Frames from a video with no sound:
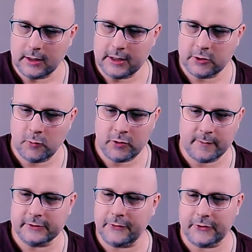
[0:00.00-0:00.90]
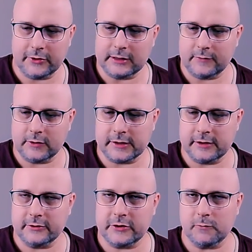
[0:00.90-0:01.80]
I don't want to build a third level because
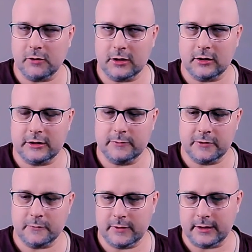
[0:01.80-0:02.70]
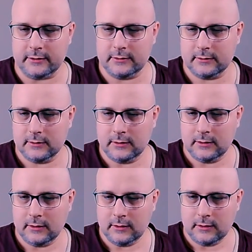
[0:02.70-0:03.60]
he'll just walk onto it and win.
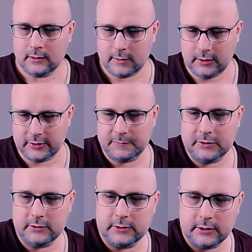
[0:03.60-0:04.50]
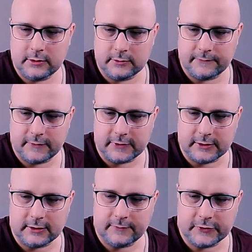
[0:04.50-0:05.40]
I'll just build another
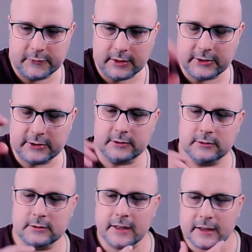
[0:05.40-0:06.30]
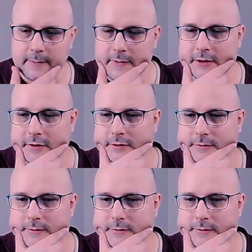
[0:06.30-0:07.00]
first level so I can start getting up there.